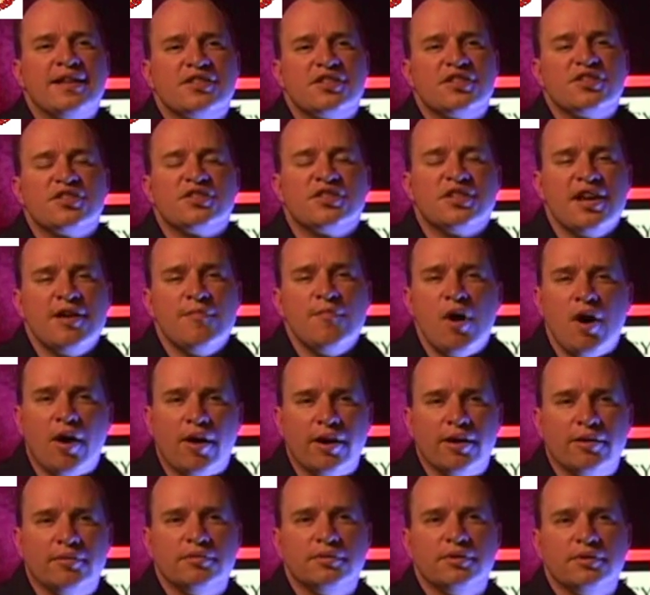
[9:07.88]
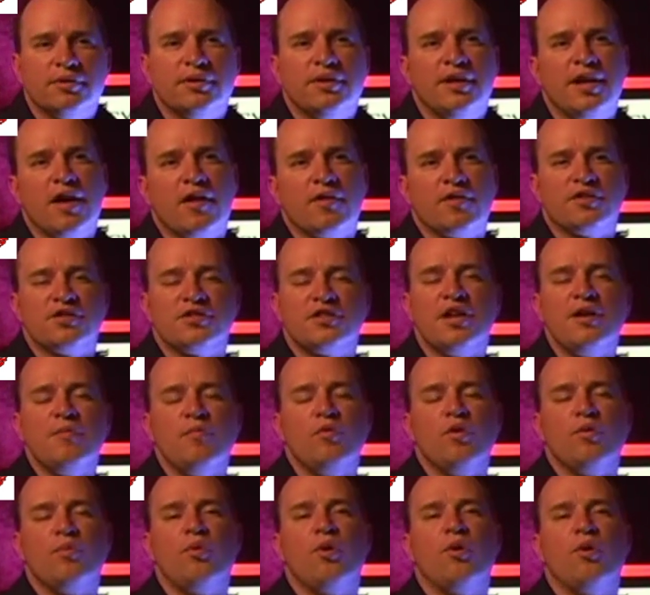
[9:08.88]
it has a stem on it. Now, the
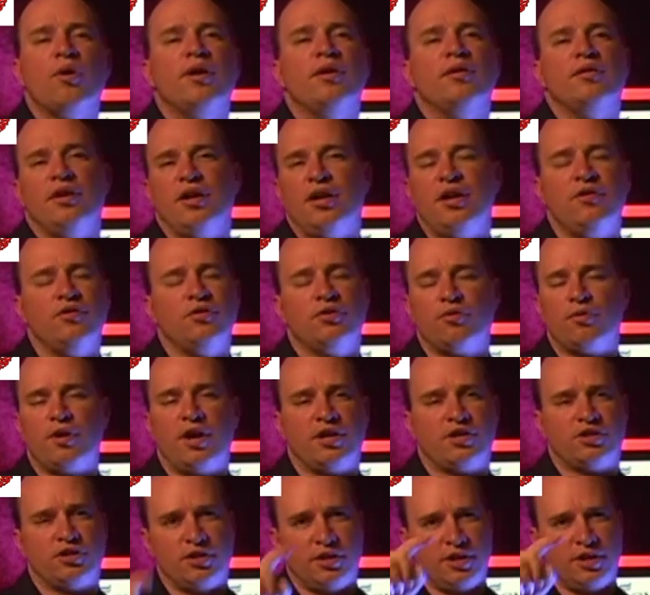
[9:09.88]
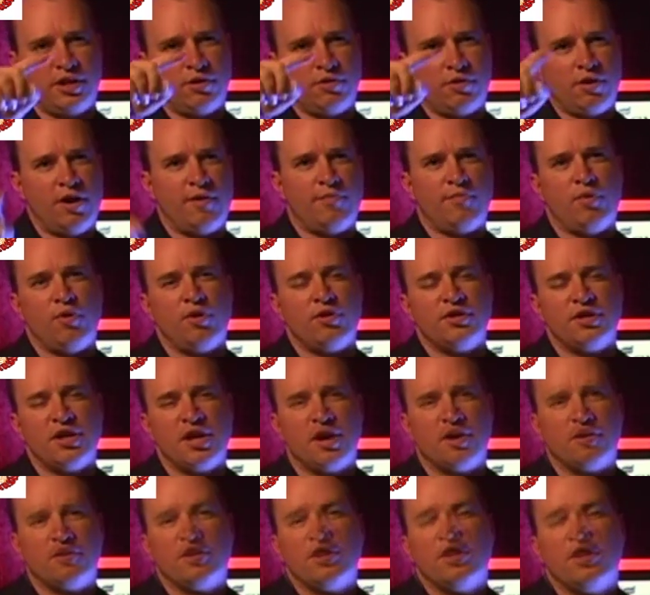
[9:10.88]
stem will point either direction, either up or
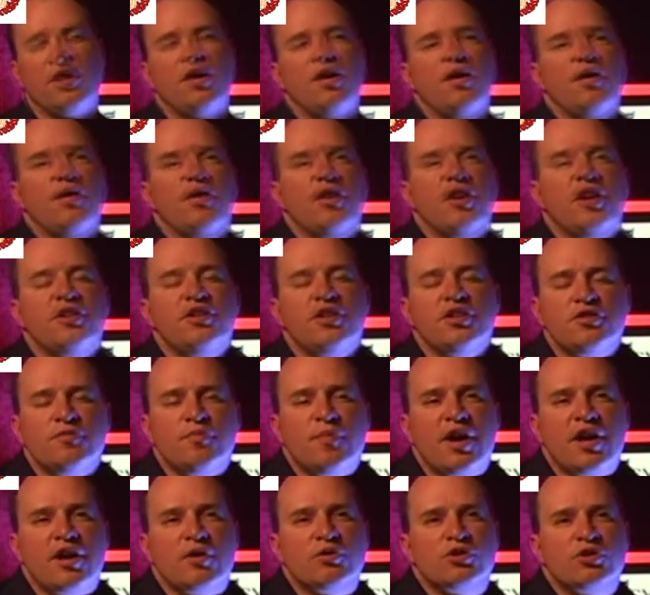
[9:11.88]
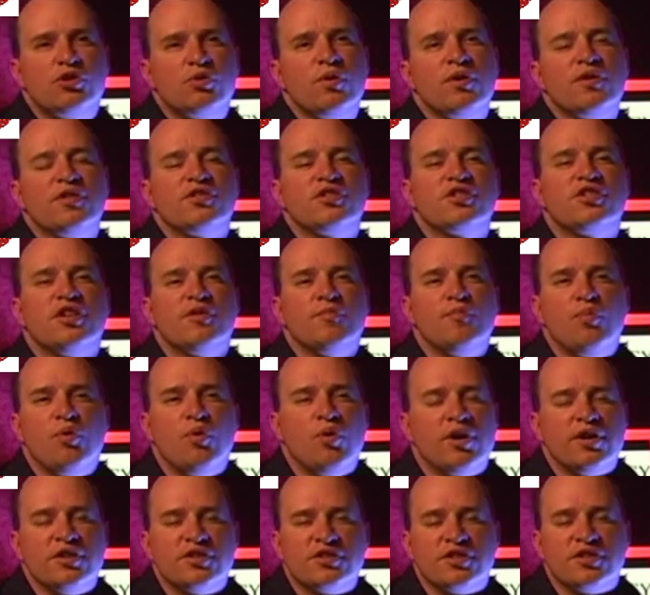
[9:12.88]
down. It doesn't matter which way the stem
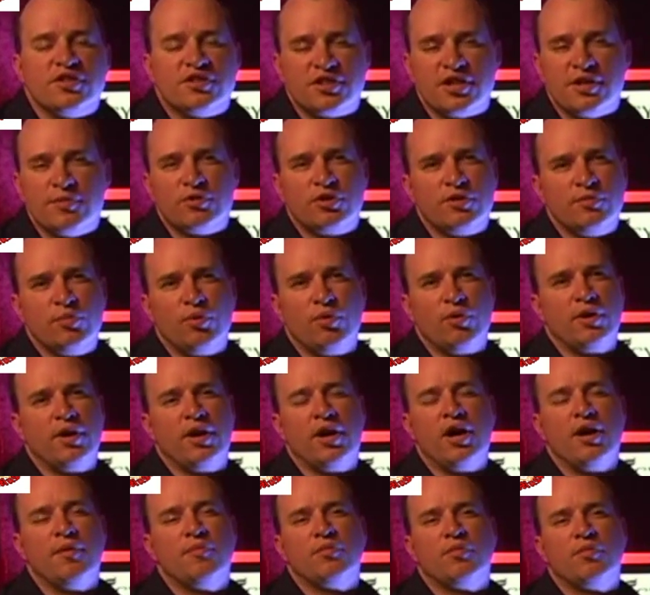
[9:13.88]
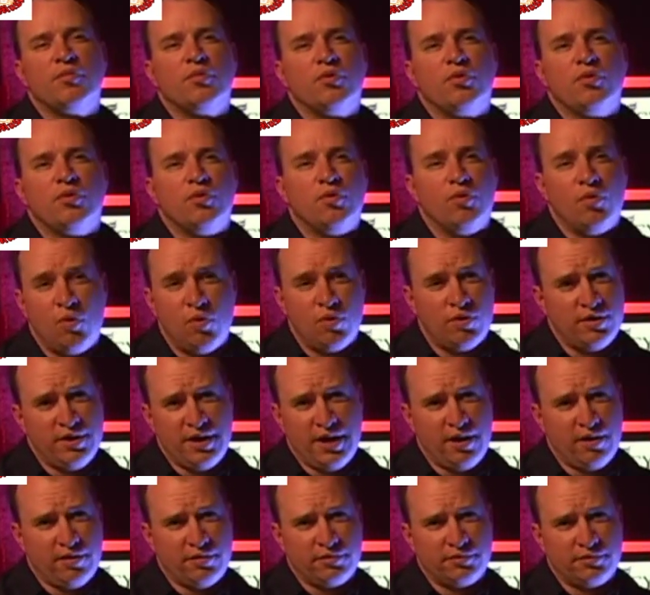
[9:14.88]
points. The stem can point up or
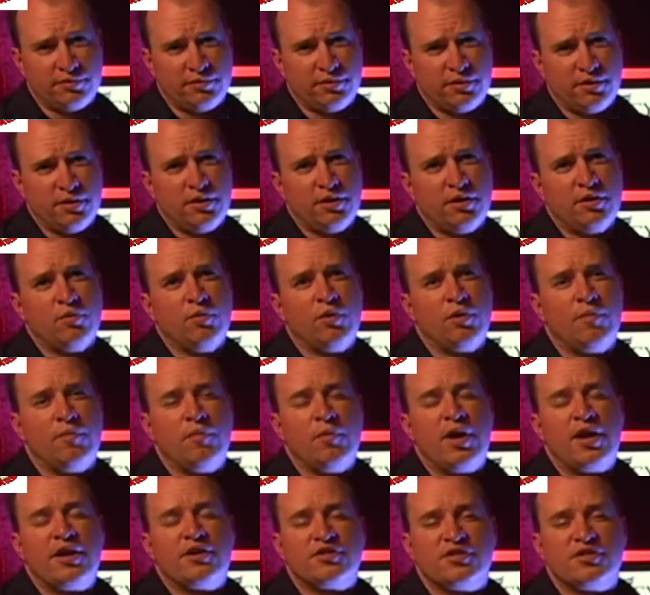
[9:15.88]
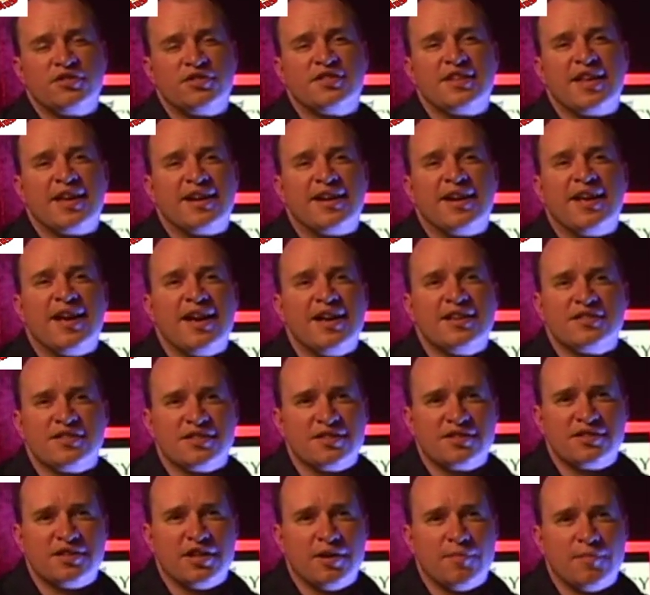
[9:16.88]
down. What matters is that it
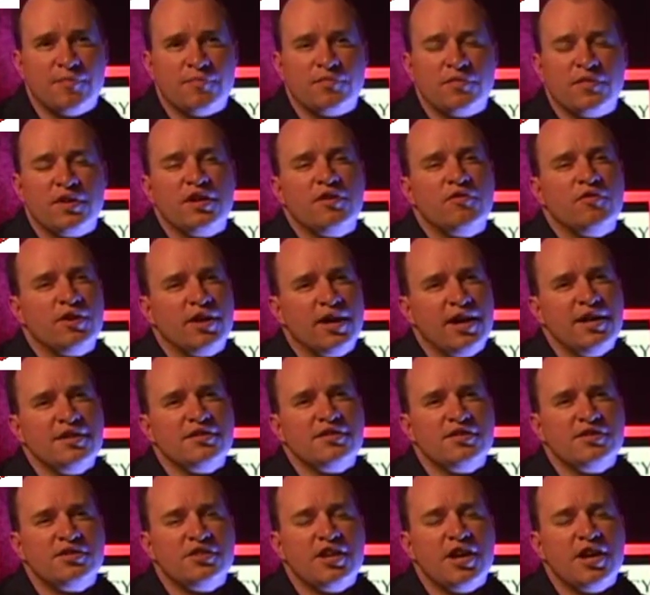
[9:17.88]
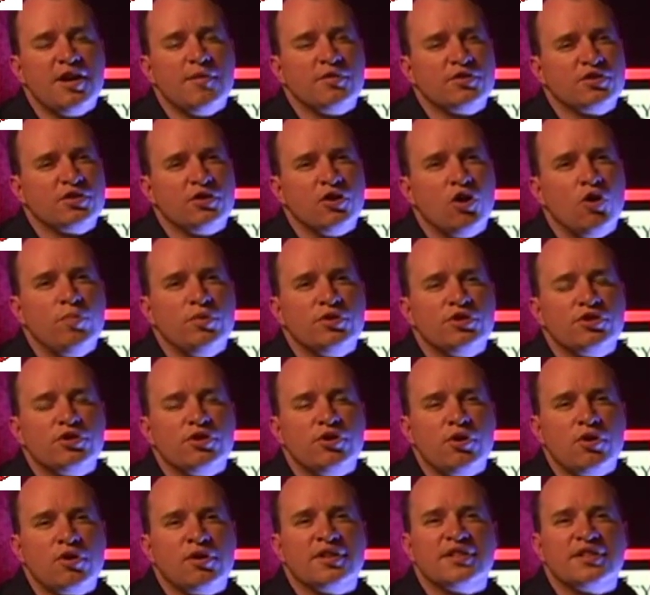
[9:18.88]
has a stem. If it has a stem and it's an open
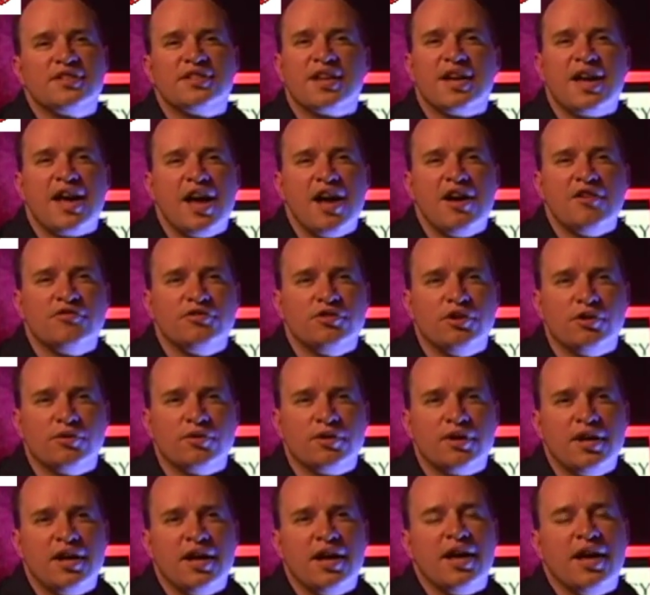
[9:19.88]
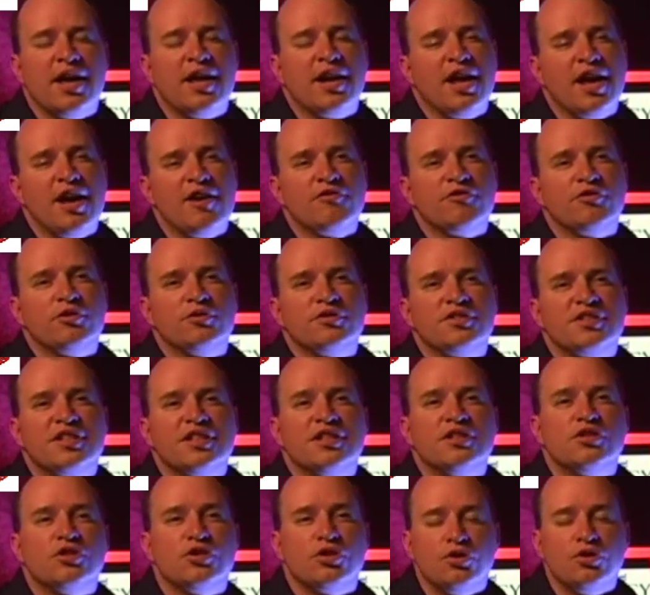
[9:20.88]
circle, it's a half note, and half notes
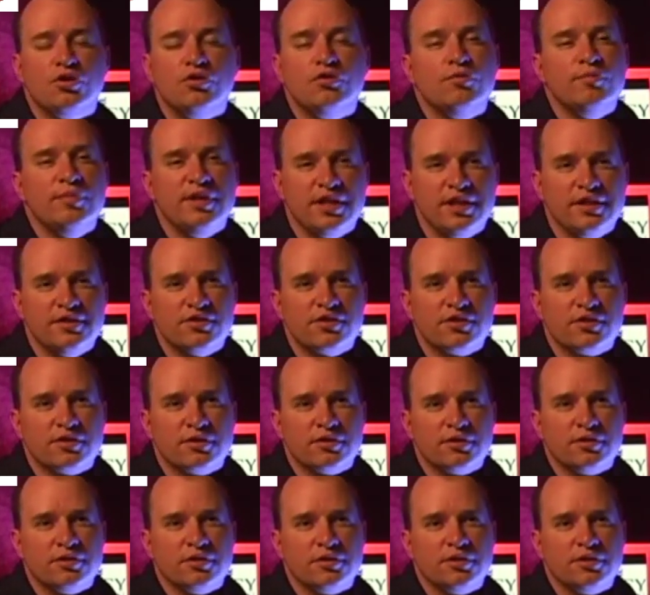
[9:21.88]
get 2 beats.